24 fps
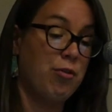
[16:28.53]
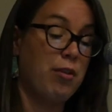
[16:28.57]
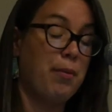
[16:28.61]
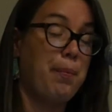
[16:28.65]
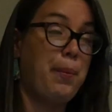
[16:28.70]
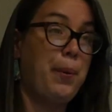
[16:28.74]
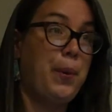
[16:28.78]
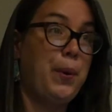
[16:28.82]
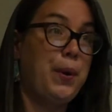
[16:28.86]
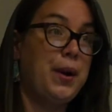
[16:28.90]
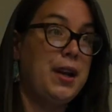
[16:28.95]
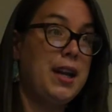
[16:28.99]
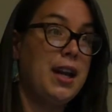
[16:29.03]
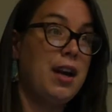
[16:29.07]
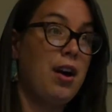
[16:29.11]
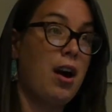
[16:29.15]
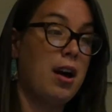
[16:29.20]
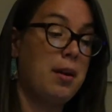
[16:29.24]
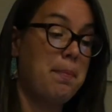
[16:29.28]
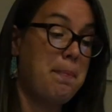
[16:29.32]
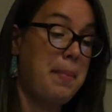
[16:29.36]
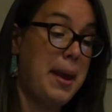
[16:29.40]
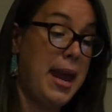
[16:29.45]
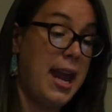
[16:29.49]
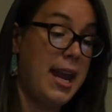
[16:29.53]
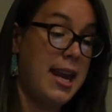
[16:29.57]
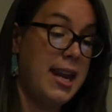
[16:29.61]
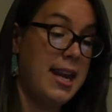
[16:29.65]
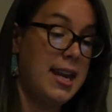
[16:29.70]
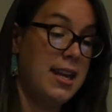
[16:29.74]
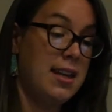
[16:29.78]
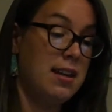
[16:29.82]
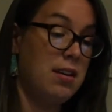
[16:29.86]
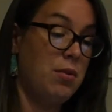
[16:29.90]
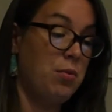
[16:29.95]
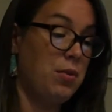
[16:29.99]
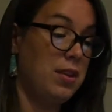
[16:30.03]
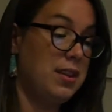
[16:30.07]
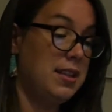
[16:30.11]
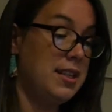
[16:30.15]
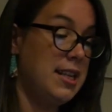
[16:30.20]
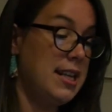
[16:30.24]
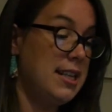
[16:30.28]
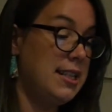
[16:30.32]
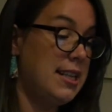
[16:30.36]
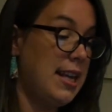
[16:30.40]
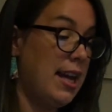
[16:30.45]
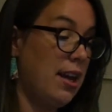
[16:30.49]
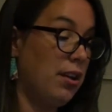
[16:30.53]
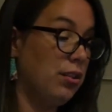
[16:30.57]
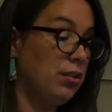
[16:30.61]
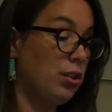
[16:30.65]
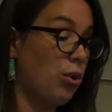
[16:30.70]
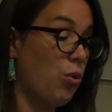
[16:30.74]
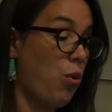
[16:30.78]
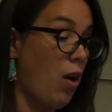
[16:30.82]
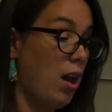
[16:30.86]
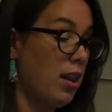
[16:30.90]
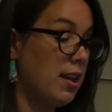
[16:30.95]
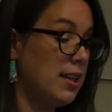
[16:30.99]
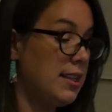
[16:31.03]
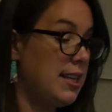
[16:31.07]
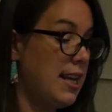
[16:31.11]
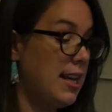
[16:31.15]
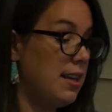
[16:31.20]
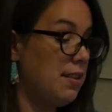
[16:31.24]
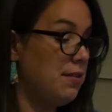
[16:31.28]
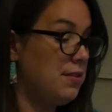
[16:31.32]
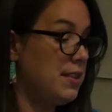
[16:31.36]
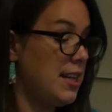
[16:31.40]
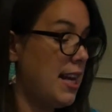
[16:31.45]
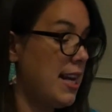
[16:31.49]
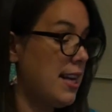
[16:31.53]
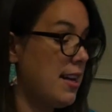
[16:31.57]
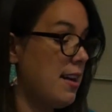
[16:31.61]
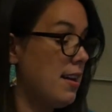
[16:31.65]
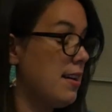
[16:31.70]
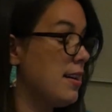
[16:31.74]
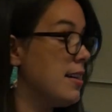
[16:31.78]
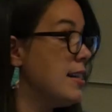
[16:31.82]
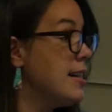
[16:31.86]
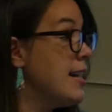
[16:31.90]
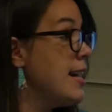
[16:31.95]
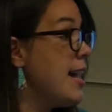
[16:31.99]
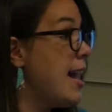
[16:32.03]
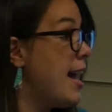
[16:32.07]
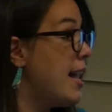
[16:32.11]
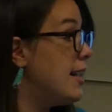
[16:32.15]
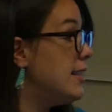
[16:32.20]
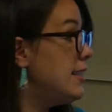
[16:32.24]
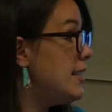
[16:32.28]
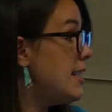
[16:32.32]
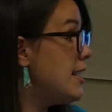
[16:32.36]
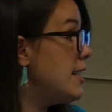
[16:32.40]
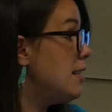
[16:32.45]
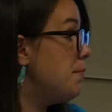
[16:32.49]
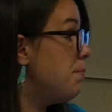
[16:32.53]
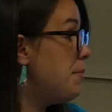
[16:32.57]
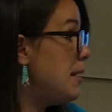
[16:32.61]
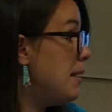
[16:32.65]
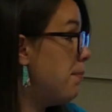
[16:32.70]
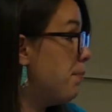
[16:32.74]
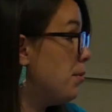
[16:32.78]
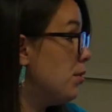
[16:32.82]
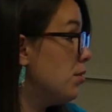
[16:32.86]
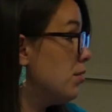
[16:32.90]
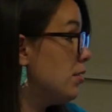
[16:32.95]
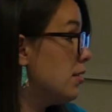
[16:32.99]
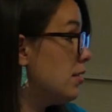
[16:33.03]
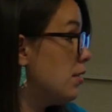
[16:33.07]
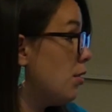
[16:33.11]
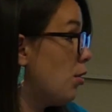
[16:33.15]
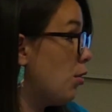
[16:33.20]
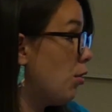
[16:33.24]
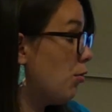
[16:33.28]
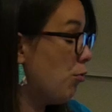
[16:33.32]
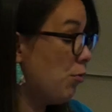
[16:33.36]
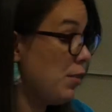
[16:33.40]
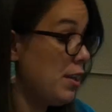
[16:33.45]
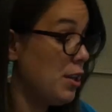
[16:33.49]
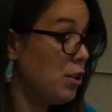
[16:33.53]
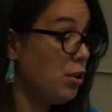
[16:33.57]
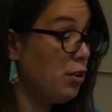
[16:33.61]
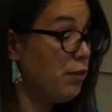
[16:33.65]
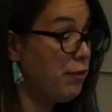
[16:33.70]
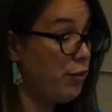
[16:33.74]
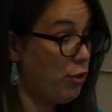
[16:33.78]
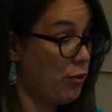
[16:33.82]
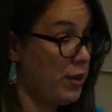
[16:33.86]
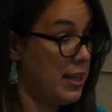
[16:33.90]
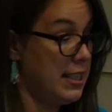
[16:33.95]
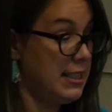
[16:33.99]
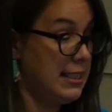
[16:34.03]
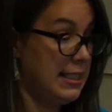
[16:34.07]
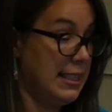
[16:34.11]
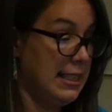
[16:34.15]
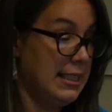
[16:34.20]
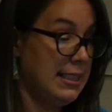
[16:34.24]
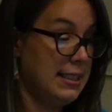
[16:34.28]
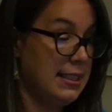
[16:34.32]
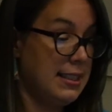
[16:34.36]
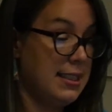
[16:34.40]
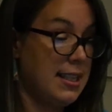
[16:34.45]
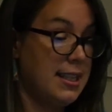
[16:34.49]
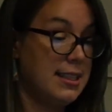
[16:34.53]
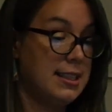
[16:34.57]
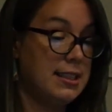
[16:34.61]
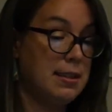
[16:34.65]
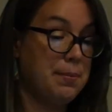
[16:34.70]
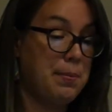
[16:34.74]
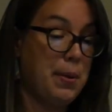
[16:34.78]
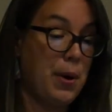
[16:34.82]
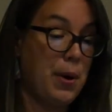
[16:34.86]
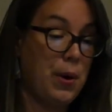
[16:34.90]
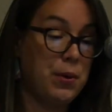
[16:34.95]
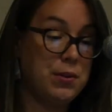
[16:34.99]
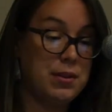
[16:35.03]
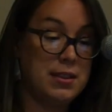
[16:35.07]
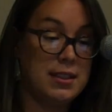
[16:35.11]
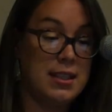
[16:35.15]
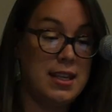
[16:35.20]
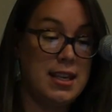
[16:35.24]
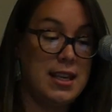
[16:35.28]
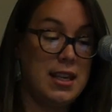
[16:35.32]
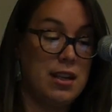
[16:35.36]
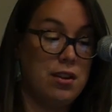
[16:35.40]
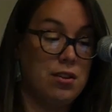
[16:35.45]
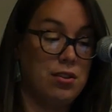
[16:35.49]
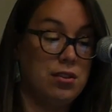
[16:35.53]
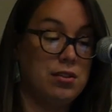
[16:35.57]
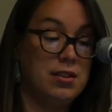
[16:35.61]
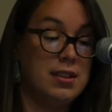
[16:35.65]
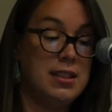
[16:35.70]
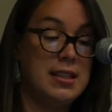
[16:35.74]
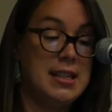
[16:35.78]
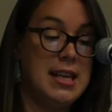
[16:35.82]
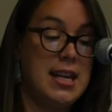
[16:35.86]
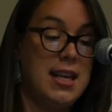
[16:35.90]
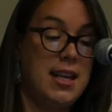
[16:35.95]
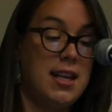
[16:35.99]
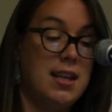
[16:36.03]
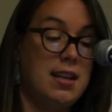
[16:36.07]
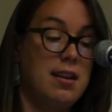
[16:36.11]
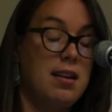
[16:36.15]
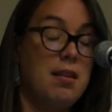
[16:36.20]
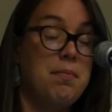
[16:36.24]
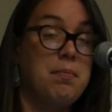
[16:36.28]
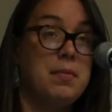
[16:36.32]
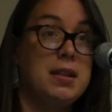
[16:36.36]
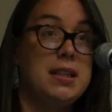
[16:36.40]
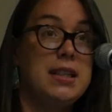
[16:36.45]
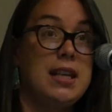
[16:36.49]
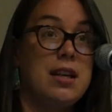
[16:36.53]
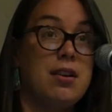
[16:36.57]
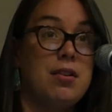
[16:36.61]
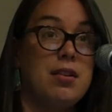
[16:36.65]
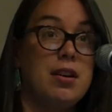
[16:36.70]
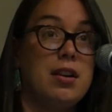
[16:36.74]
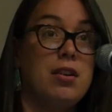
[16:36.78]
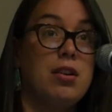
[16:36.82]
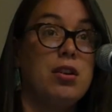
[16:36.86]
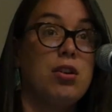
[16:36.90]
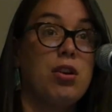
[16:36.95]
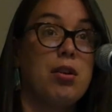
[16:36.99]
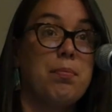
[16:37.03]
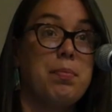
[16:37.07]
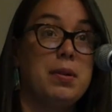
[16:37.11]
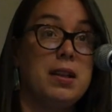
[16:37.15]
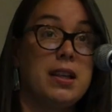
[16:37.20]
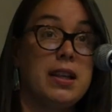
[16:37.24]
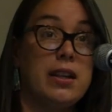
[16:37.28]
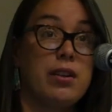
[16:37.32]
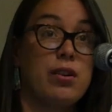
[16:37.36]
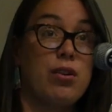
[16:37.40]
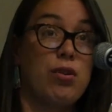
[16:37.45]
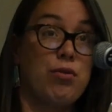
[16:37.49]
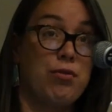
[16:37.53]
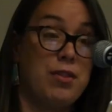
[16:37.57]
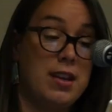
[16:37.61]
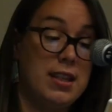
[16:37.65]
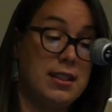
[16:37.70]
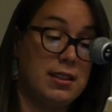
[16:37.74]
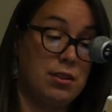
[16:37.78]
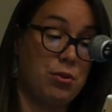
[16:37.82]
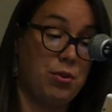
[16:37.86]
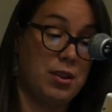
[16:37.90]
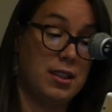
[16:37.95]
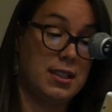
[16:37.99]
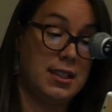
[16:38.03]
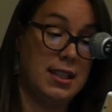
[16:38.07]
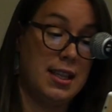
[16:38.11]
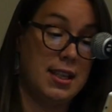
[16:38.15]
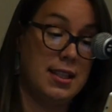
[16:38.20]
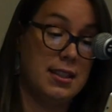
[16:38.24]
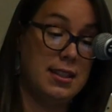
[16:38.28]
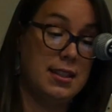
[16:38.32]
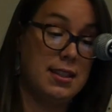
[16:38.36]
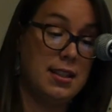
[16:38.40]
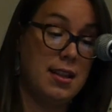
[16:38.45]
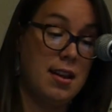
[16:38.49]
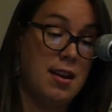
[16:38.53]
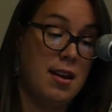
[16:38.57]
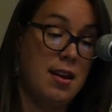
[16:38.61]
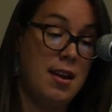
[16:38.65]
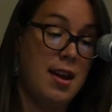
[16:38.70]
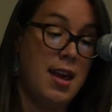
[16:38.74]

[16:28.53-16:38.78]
Reporting on pain with detailed qualitative data and in people's real voices is supposed to yield needed material or political resources.